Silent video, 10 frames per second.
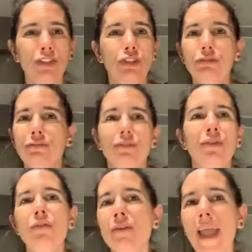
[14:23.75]
You,
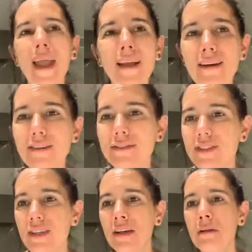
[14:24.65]
who
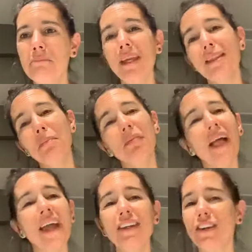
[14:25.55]
cares? Be the
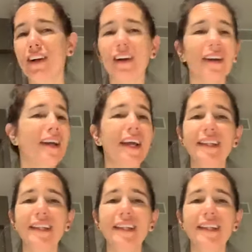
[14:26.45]
planner.